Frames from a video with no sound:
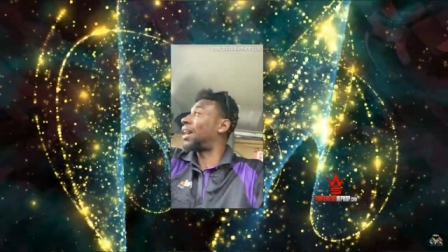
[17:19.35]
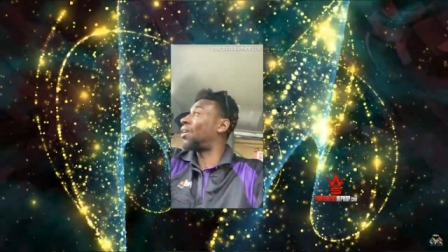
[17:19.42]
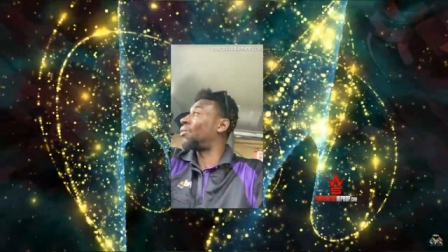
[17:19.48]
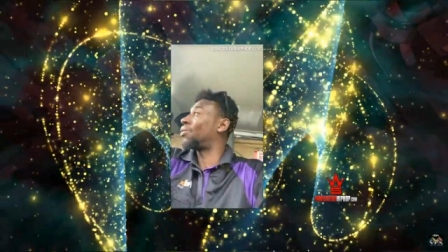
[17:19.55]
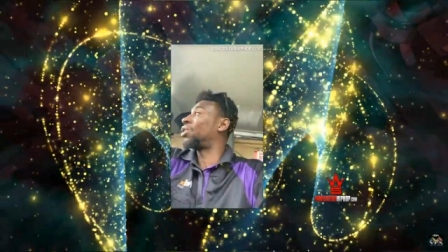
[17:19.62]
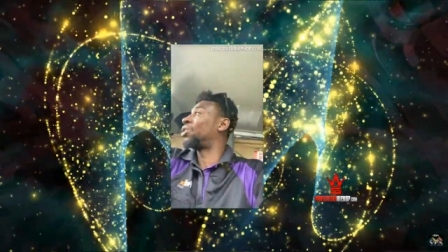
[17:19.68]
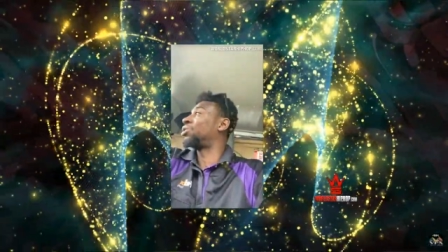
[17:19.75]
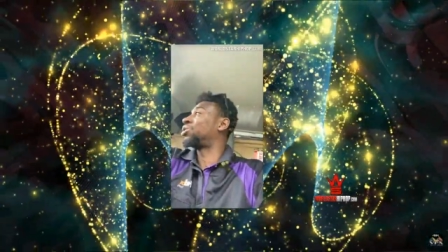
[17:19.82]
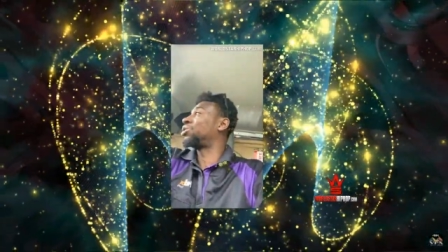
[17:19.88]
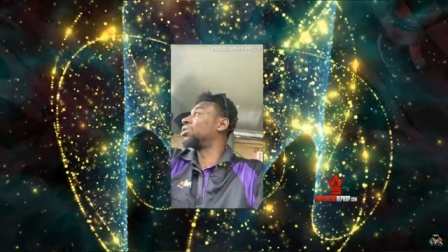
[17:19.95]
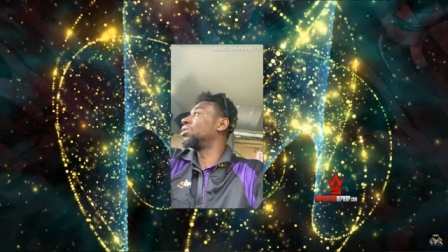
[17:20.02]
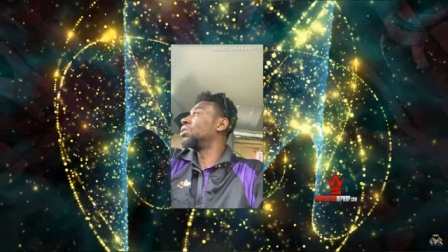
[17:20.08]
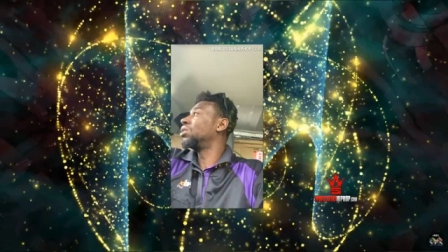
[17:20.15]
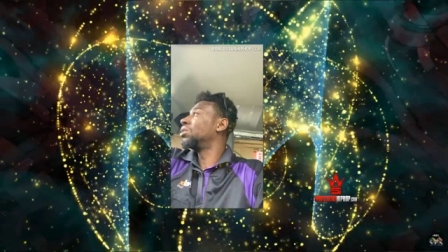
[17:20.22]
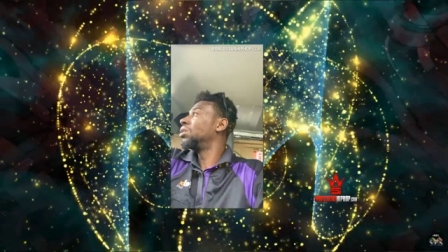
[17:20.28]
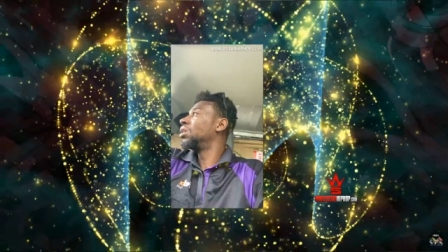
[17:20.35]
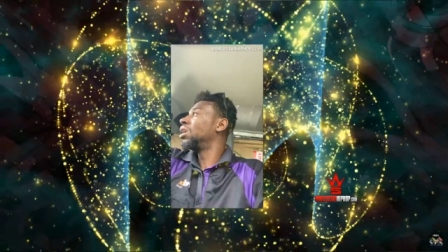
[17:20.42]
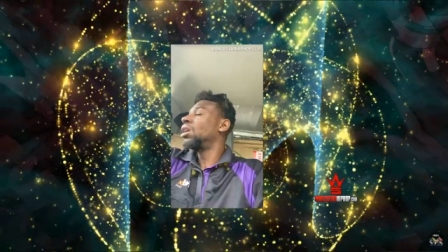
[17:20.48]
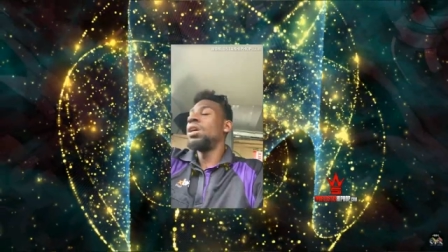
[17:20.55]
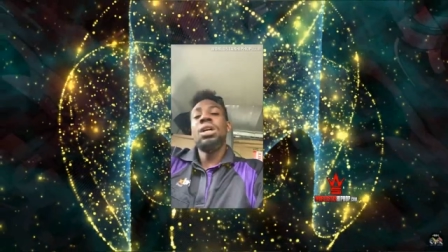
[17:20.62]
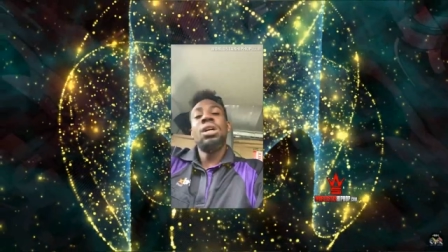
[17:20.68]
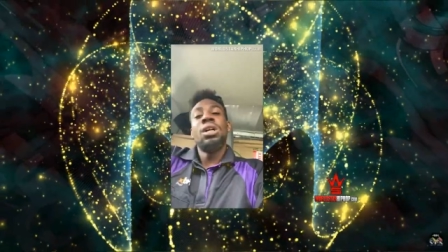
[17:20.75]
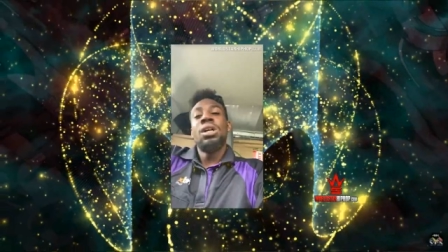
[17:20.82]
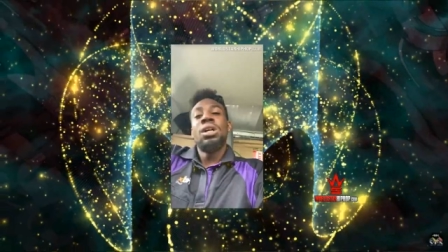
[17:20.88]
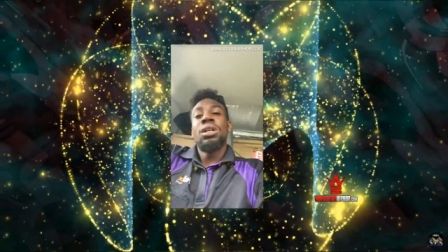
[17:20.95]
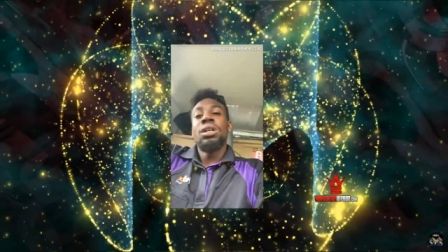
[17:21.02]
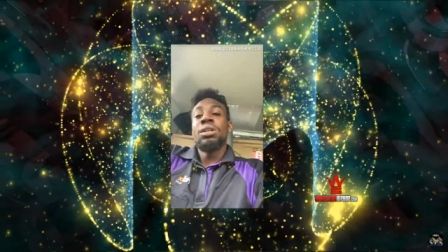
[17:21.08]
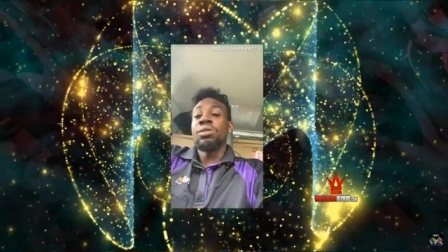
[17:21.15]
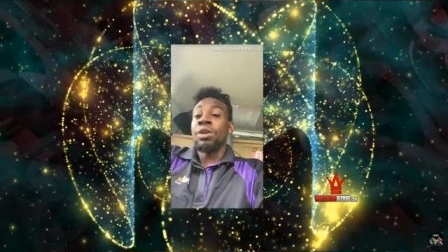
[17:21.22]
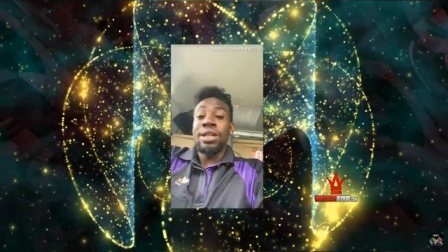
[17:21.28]
which I think is quite you know,
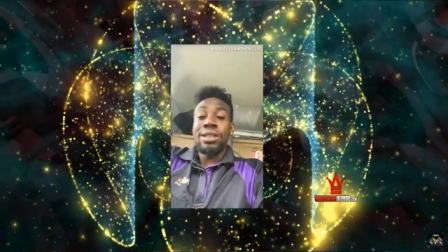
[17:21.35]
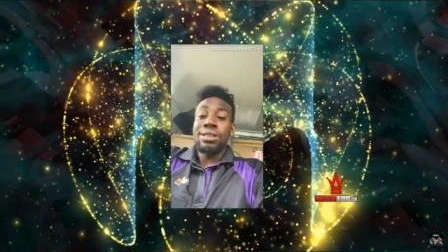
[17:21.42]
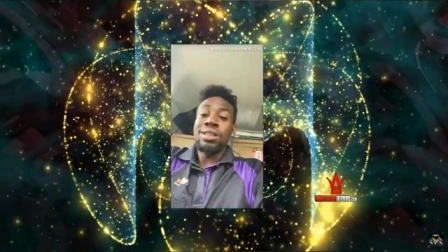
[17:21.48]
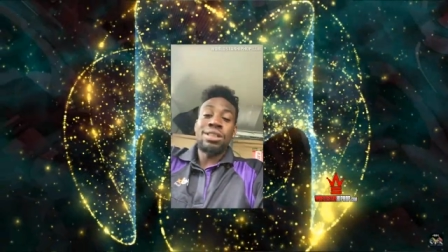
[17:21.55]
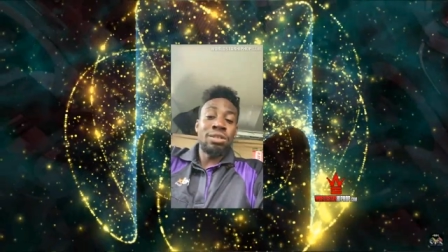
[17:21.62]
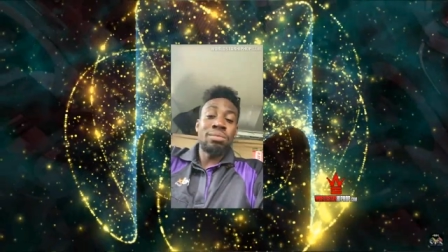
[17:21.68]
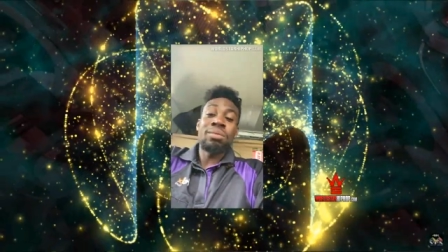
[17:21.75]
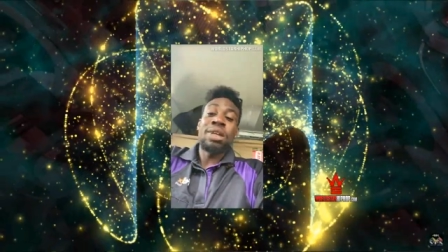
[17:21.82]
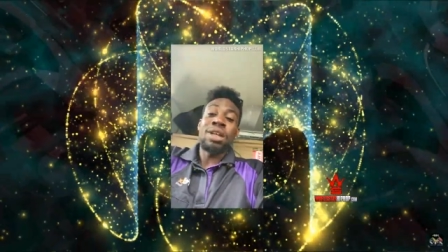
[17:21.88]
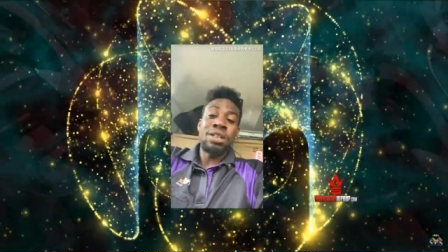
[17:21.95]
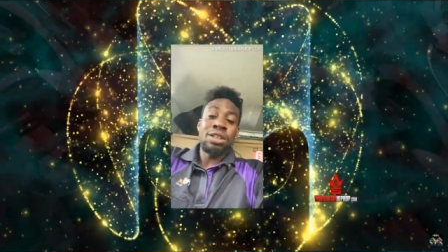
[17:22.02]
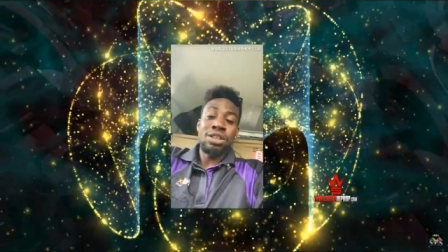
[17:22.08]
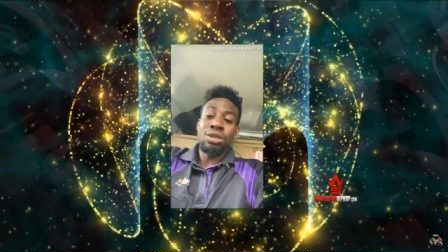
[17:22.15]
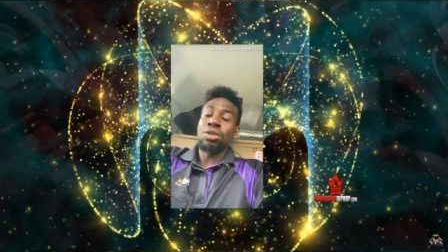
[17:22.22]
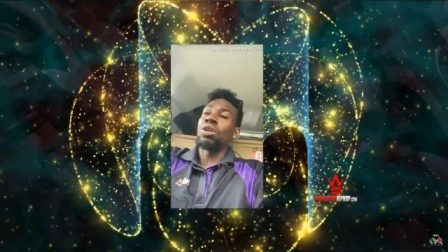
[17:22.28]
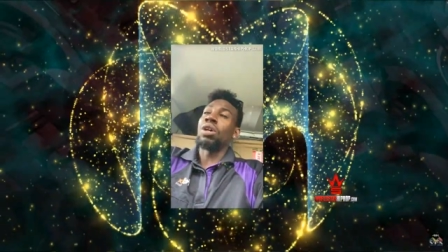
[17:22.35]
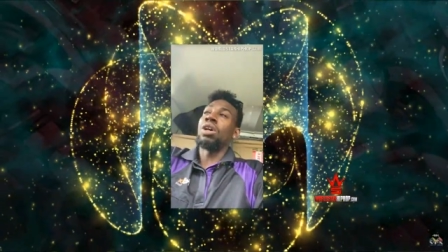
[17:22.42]
humorous at the same time.